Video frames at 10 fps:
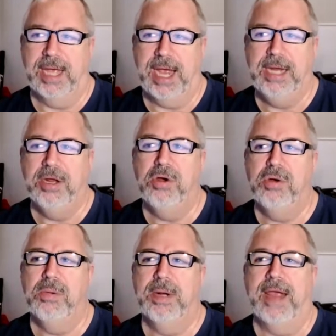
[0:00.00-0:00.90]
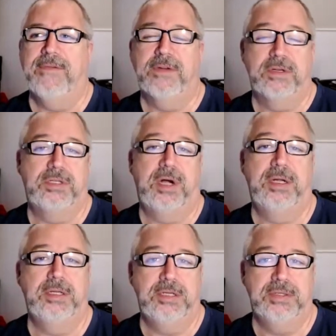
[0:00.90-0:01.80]
I know when I first
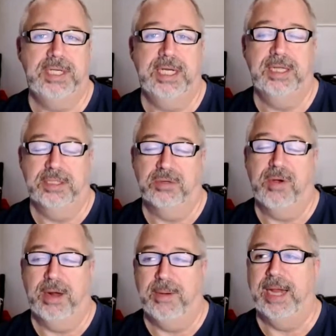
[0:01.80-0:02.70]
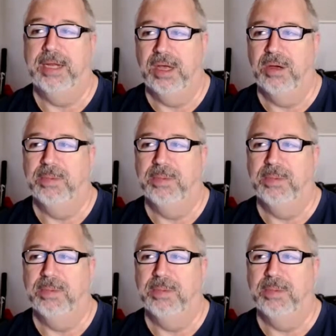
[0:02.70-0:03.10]
started using it, this is quite a while ago,